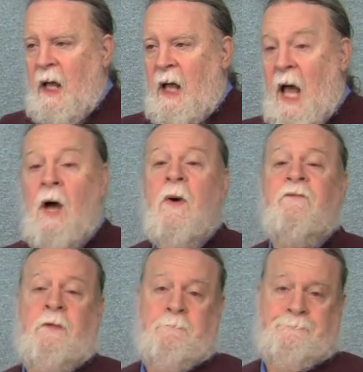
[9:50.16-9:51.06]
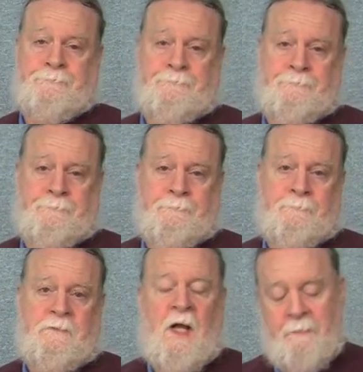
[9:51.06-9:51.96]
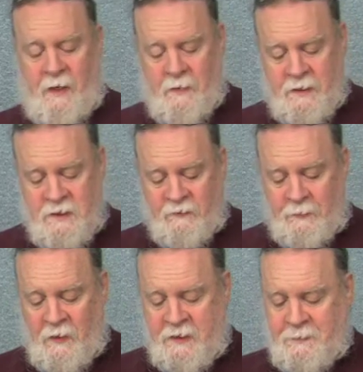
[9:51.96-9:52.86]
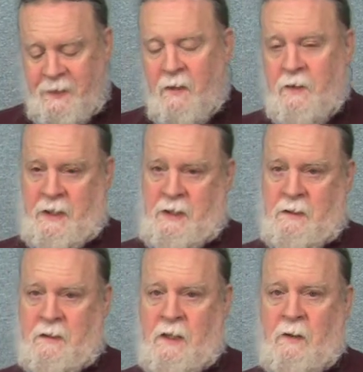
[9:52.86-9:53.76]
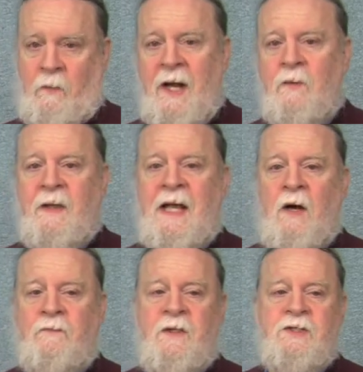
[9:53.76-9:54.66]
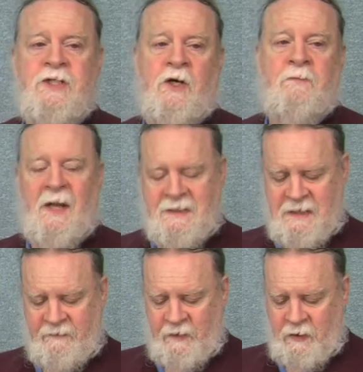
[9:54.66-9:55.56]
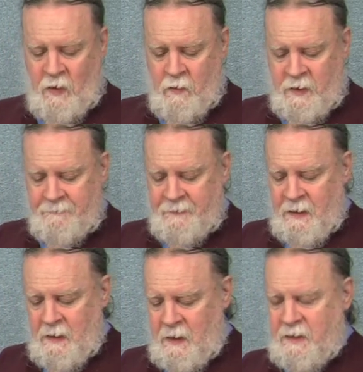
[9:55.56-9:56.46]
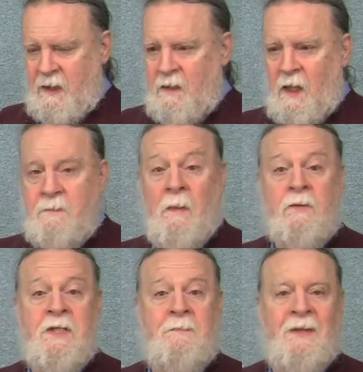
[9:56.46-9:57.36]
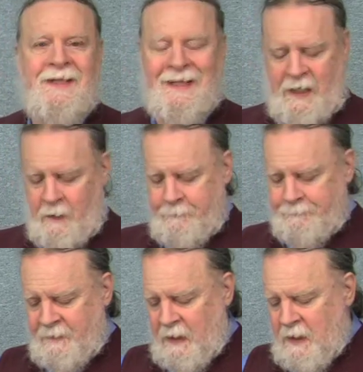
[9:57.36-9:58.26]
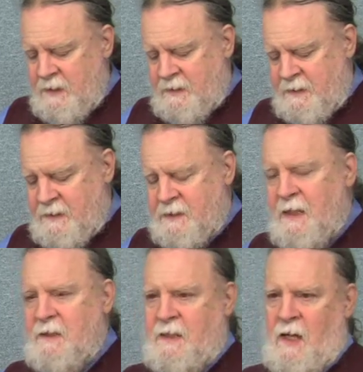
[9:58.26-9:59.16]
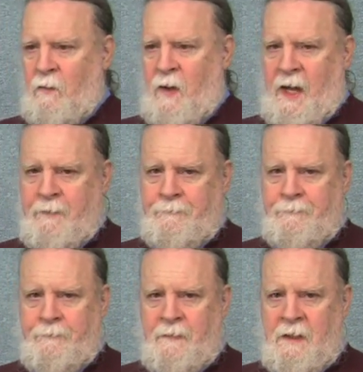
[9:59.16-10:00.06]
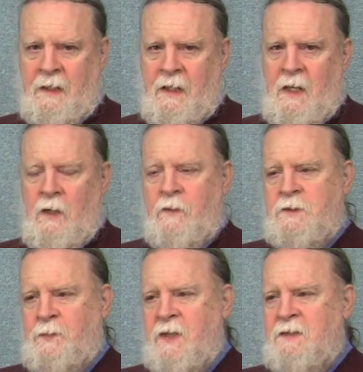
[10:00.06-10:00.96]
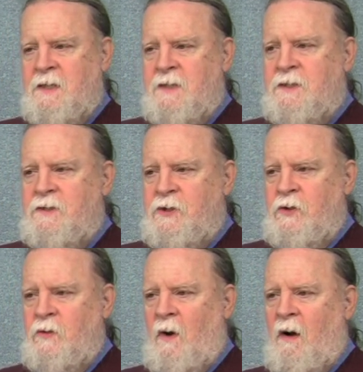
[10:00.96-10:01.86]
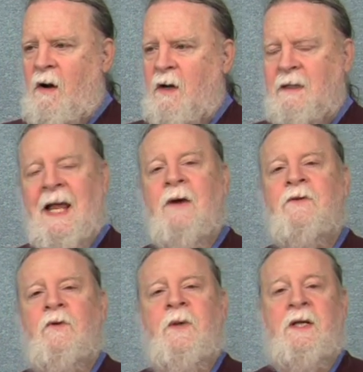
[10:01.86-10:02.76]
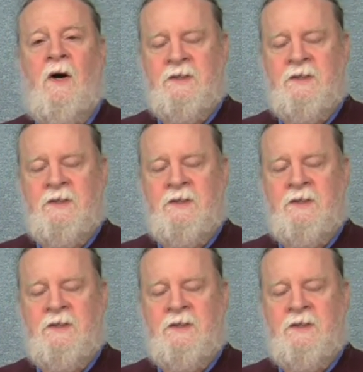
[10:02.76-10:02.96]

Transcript: However, Americans for Prosperity, a right wing outfit chaired by David Koch, the, a multi billionaire, doesn't see it that way. Which brings us to our clown of the week, our